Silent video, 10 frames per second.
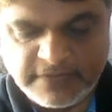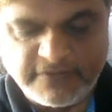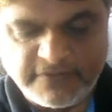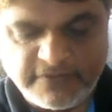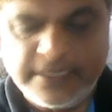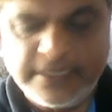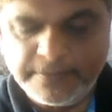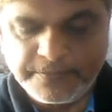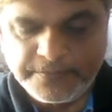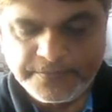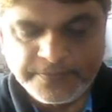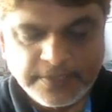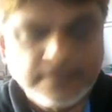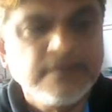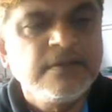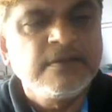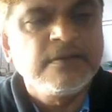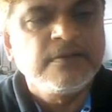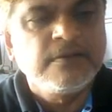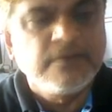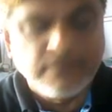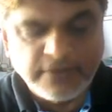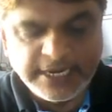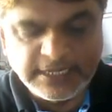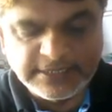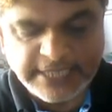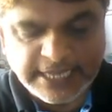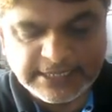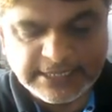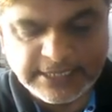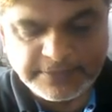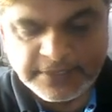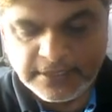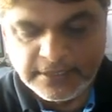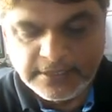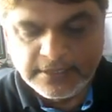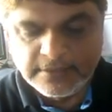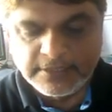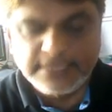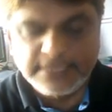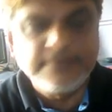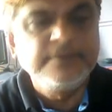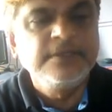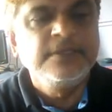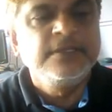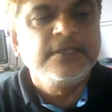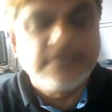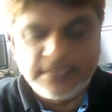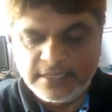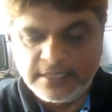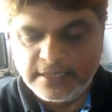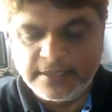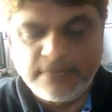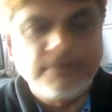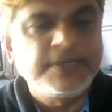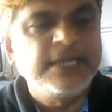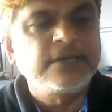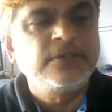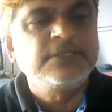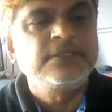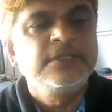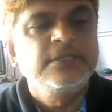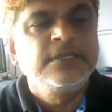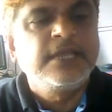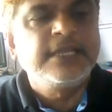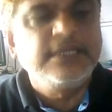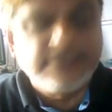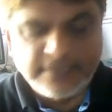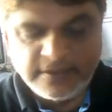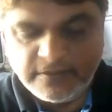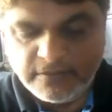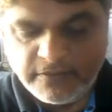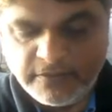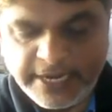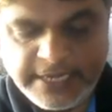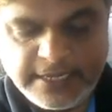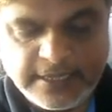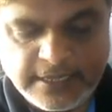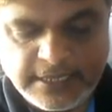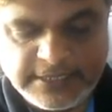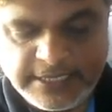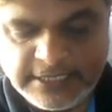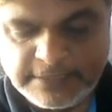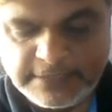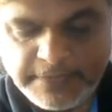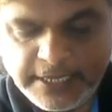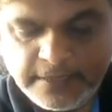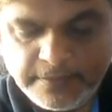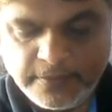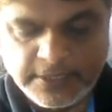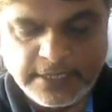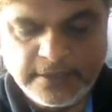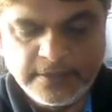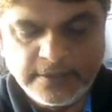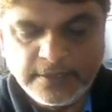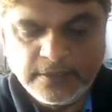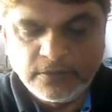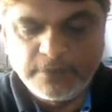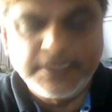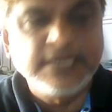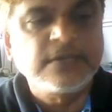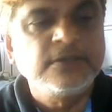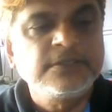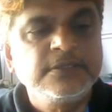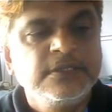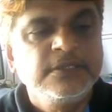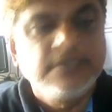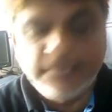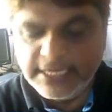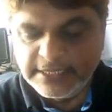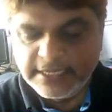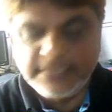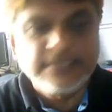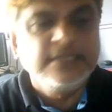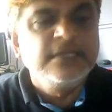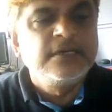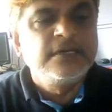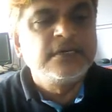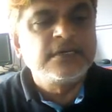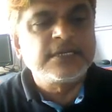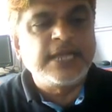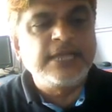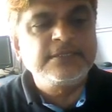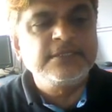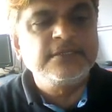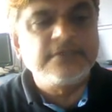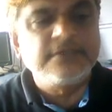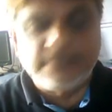I'll say accept. Okay, open and close. Again I'll say void, I'll say display. Okay, open and close. Like that, class is the combination of what?